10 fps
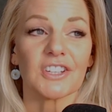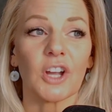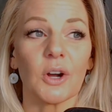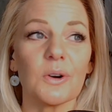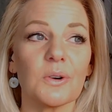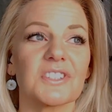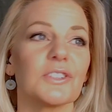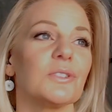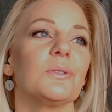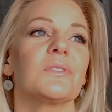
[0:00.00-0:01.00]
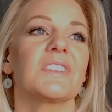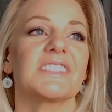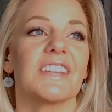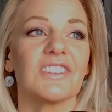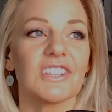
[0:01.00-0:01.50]
go to the
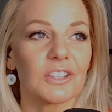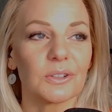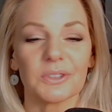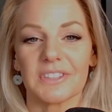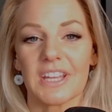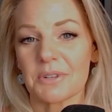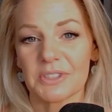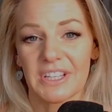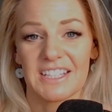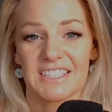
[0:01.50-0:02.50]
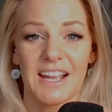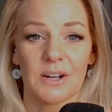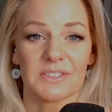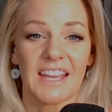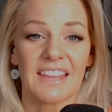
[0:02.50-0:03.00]
70-year-old neighbor lady's
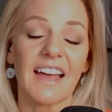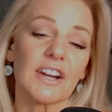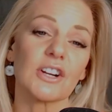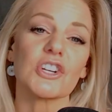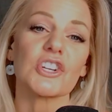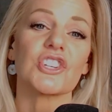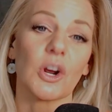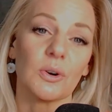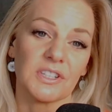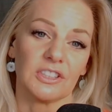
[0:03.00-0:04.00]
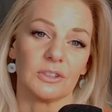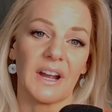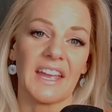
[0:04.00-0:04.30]
house and let her show you.